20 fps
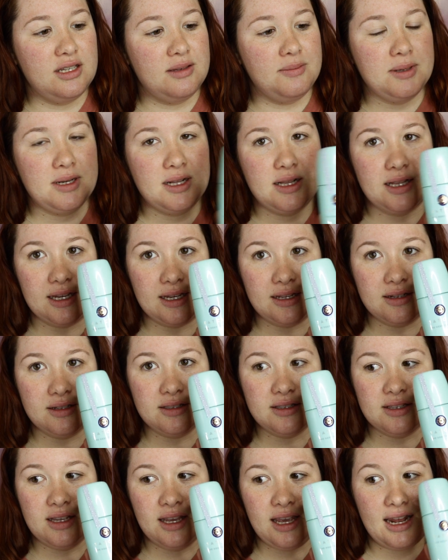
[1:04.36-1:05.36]
Deep
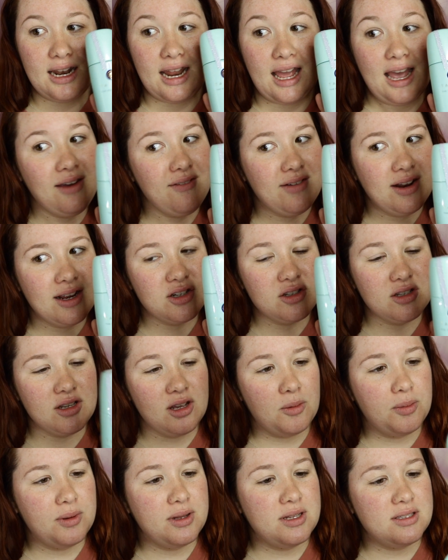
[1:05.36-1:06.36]
Cleanse. I haven't actually
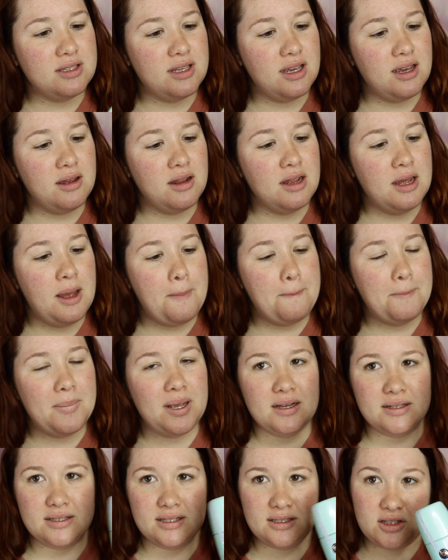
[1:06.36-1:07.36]
opened this yet
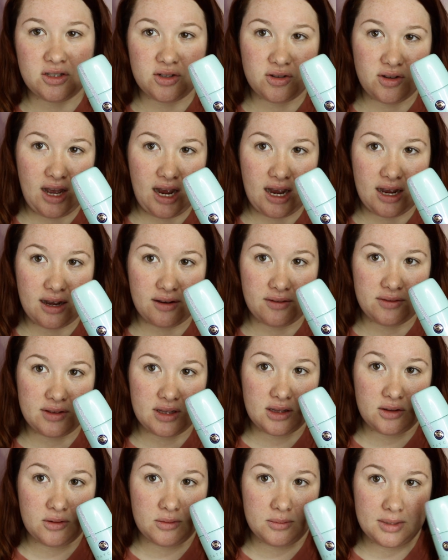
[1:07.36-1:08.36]
because I still have the
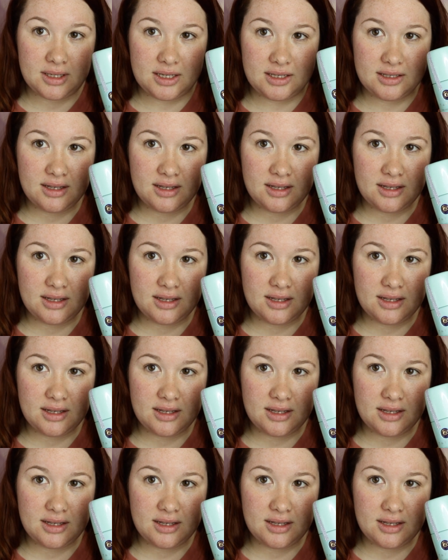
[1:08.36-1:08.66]
little mini